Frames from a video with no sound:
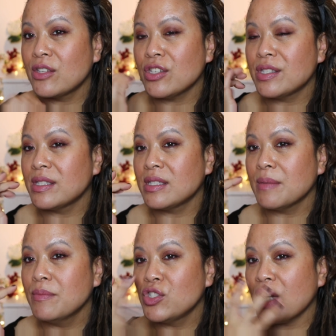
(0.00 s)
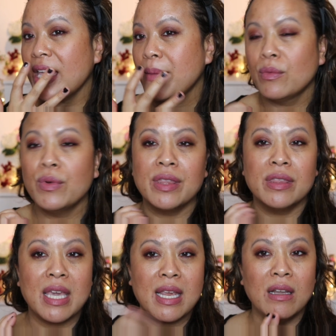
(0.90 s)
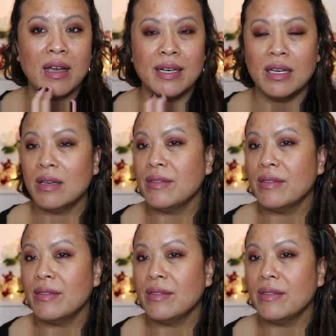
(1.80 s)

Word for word: just some shape with the liner